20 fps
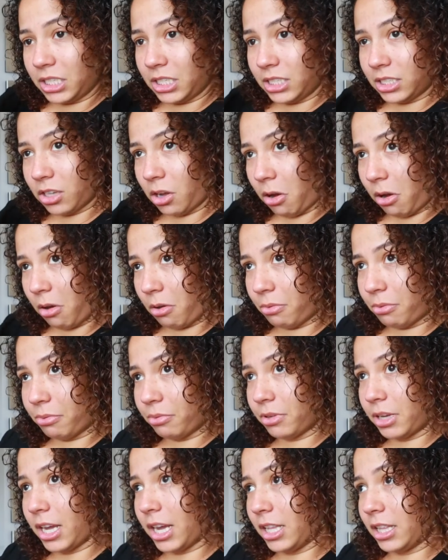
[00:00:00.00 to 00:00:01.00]
these off
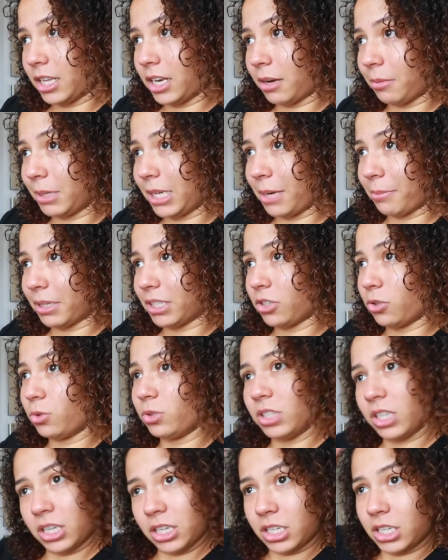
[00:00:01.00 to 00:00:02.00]
and then I'm gonna get my
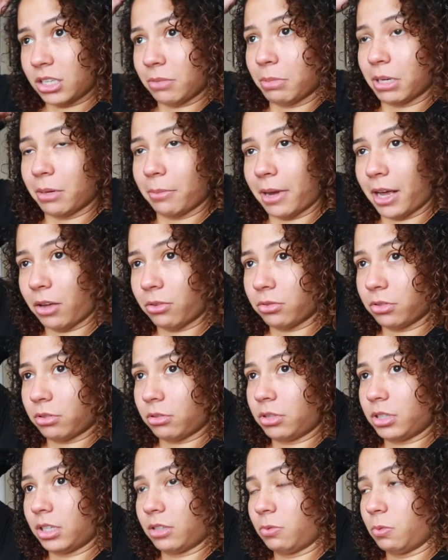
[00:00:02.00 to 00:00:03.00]
toes done because it's been
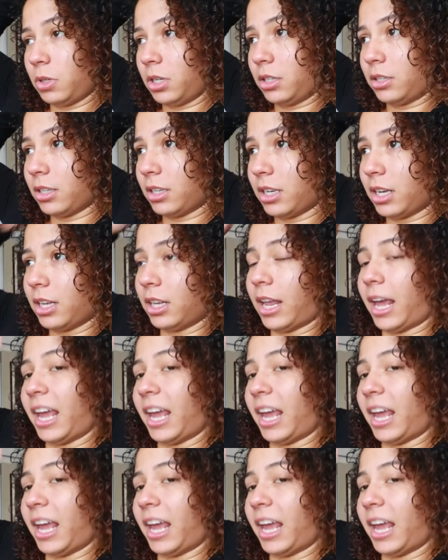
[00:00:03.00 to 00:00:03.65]
about six weeks and they